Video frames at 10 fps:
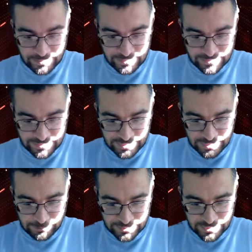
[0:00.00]

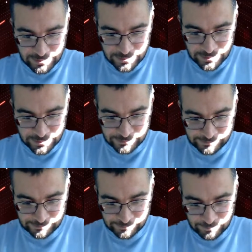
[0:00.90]
Sid, what's going on?
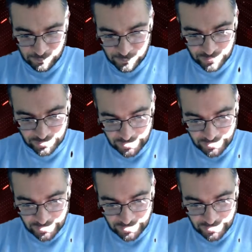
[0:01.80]
We're going to